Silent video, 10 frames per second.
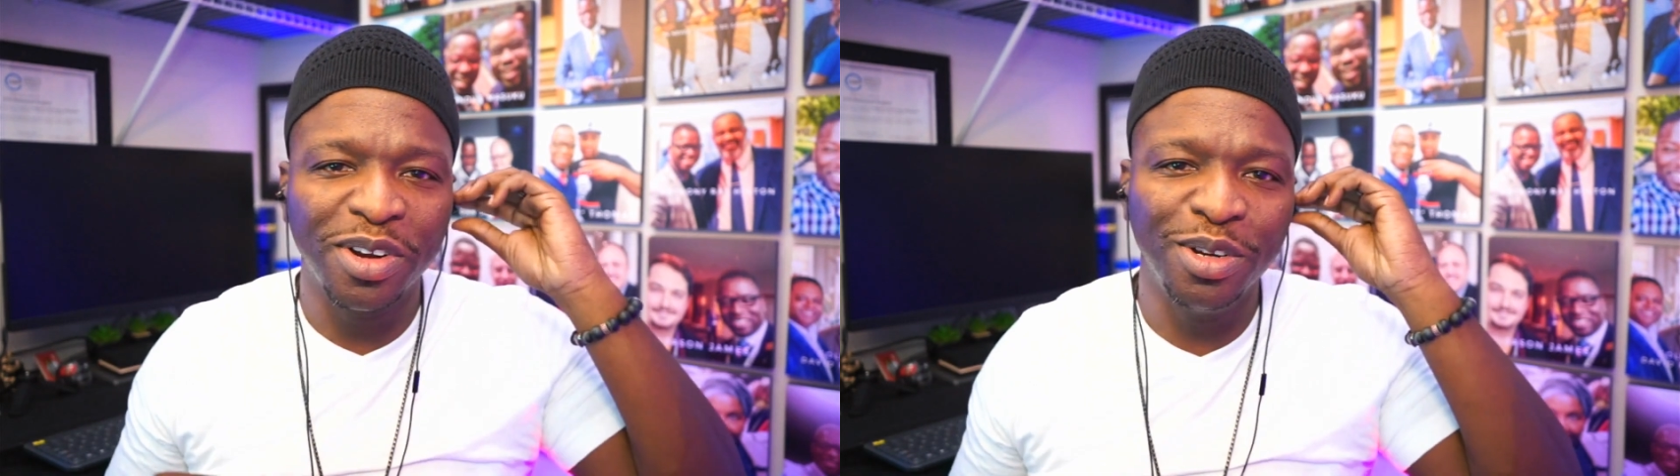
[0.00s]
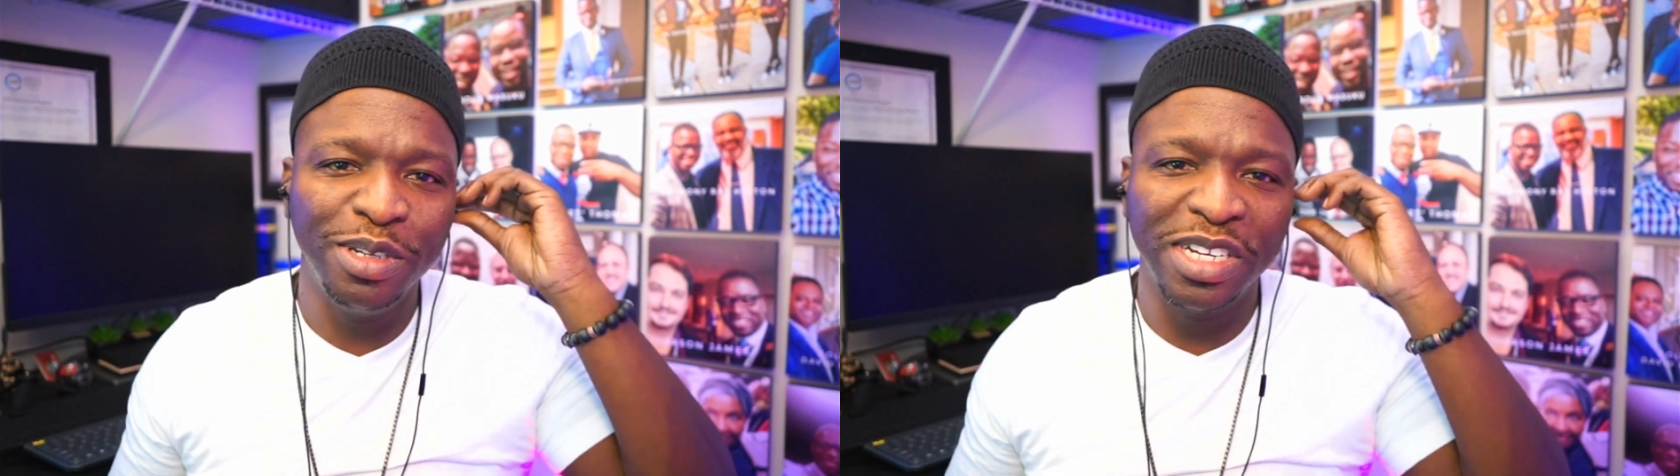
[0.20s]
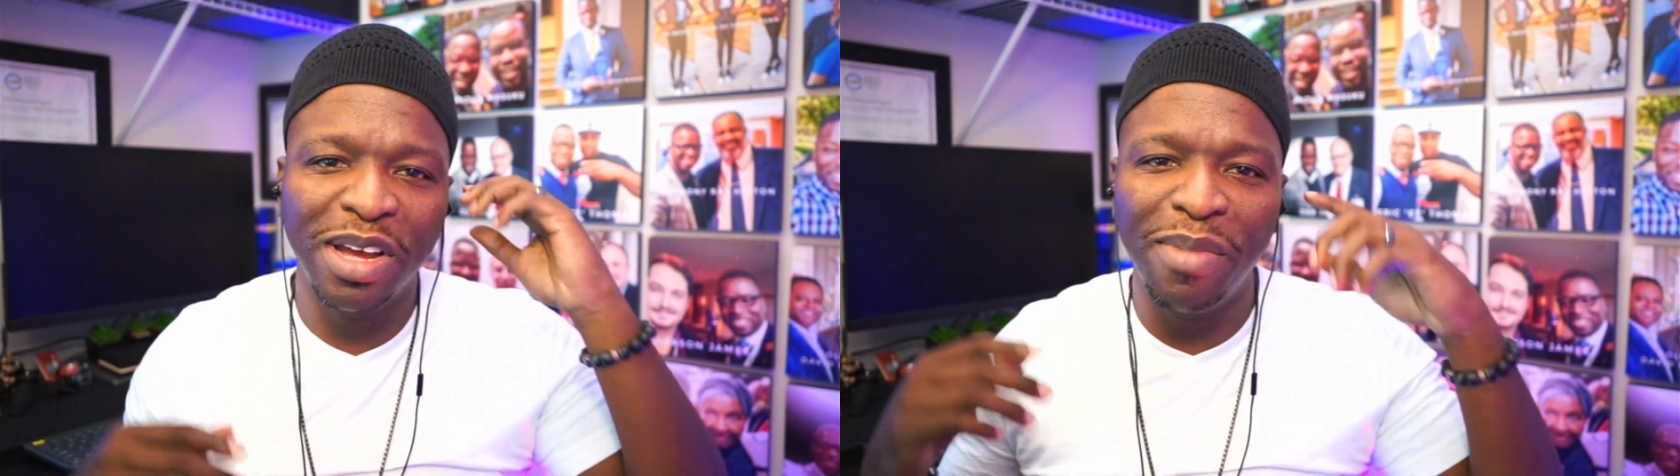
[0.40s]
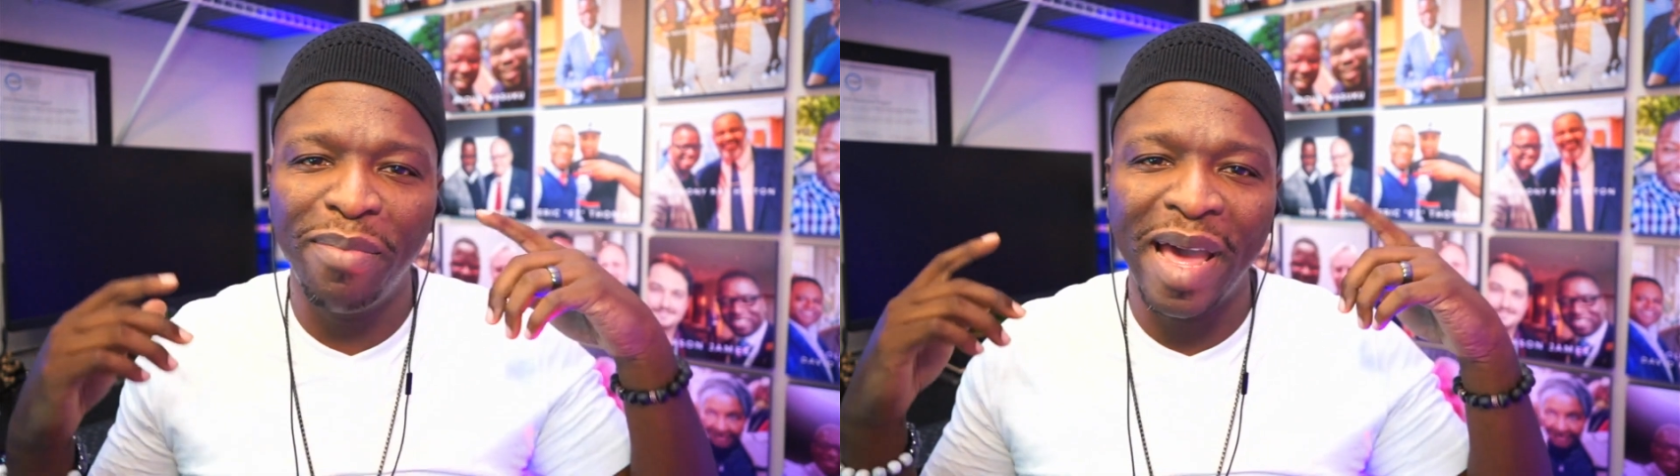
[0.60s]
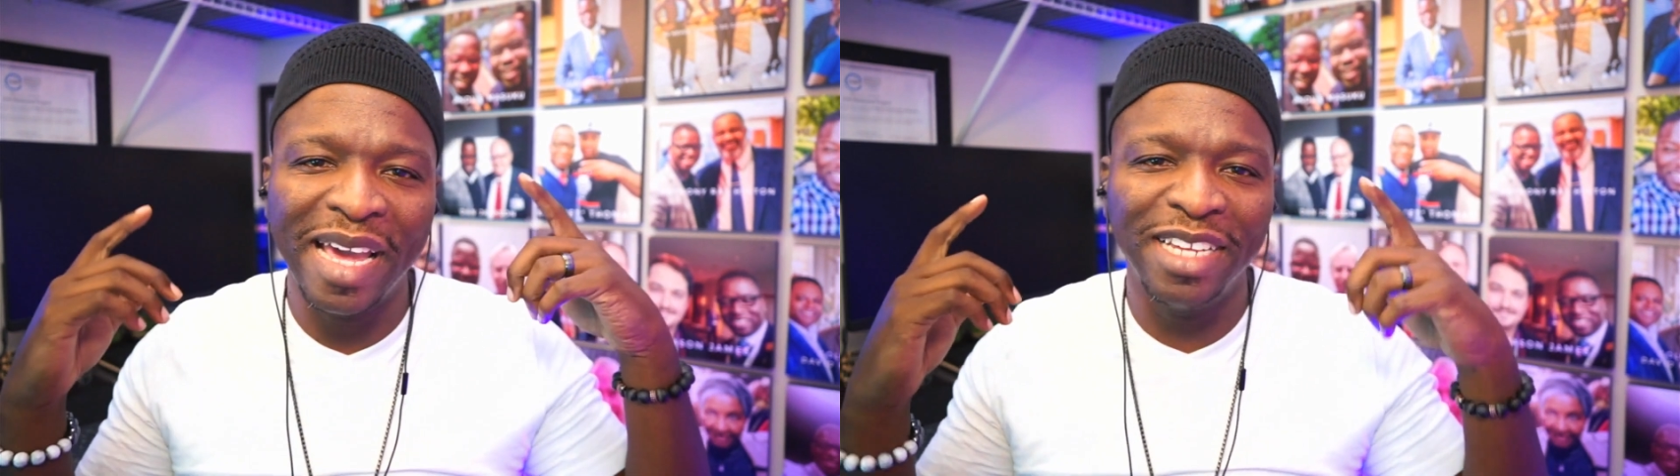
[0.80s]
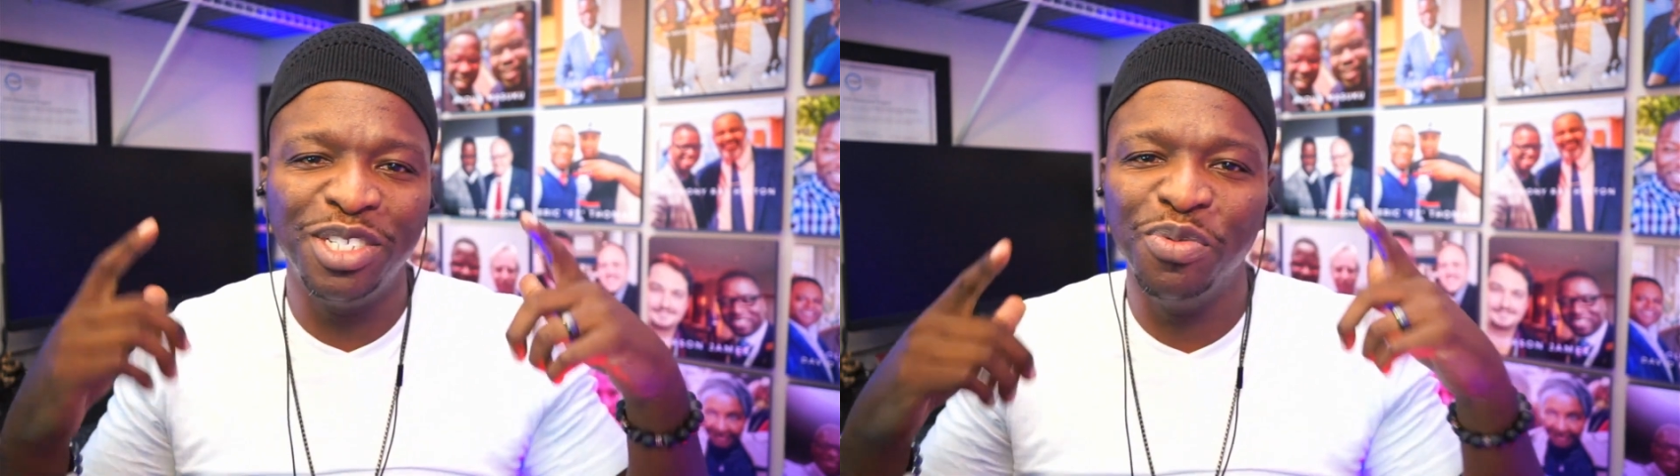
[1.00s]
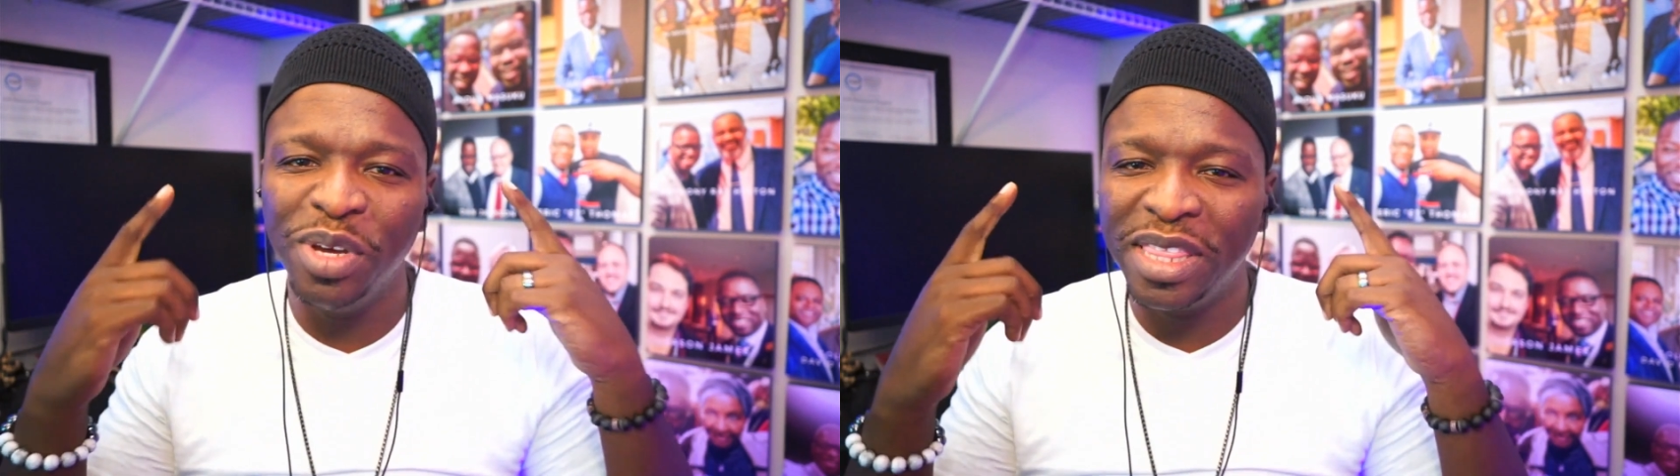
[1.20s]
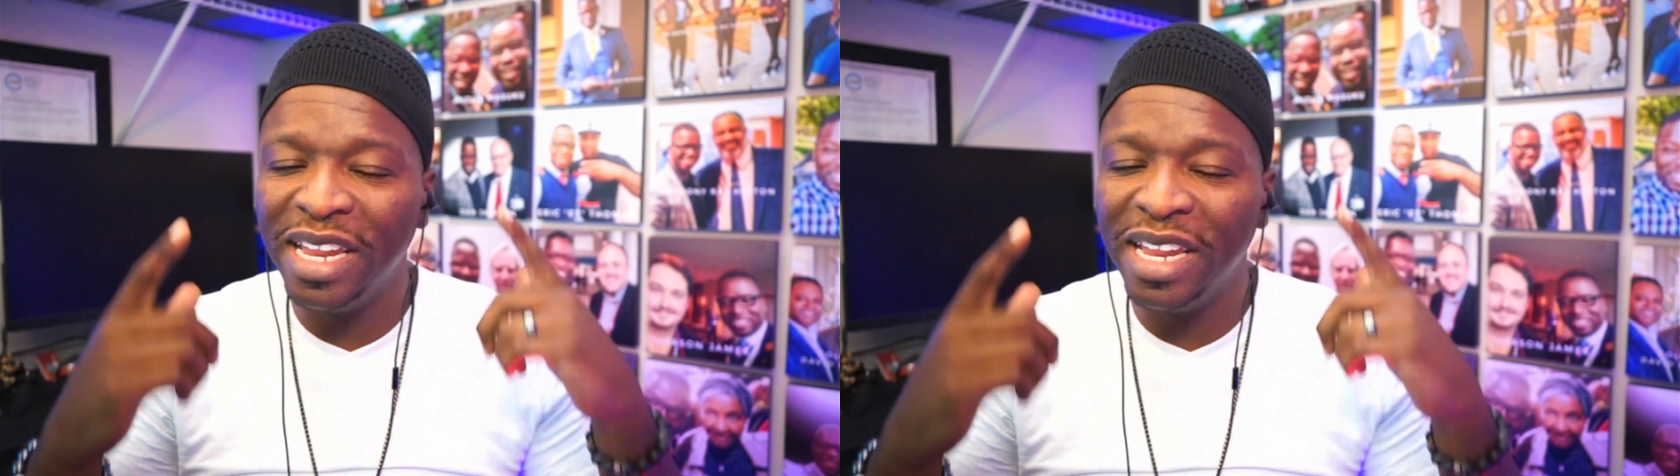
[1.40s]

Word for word: Nugent coming back at you with